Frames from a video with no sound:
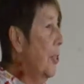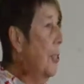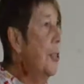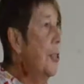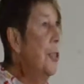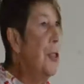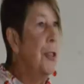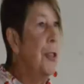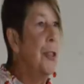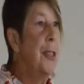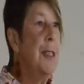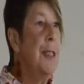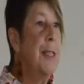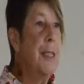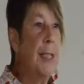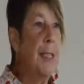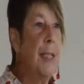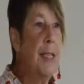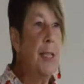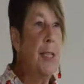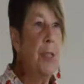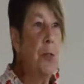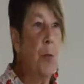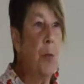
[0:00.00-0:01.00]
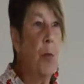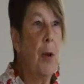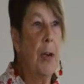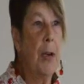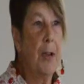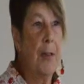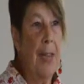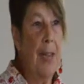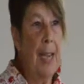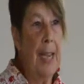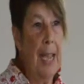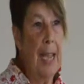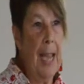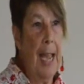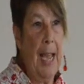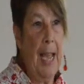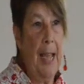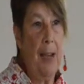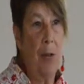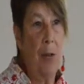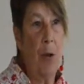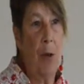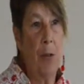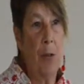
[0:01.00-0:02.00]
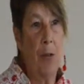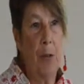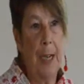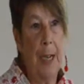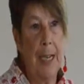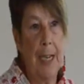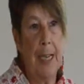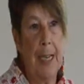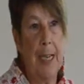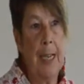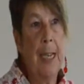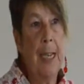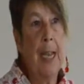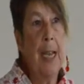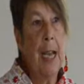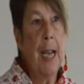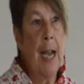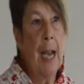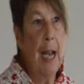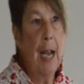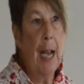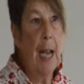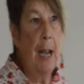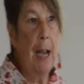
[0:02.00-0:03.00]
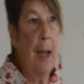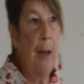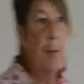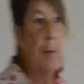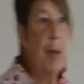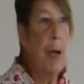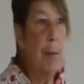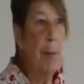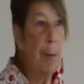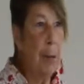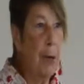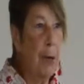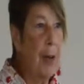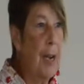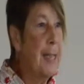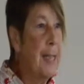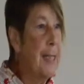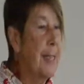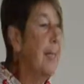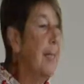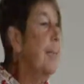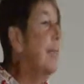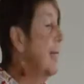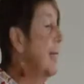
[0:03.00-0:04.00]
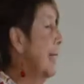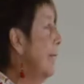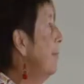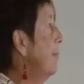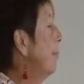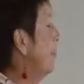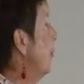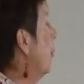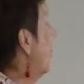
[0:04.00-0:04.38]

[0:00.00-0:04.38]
turned to the cities where they had already a presence, and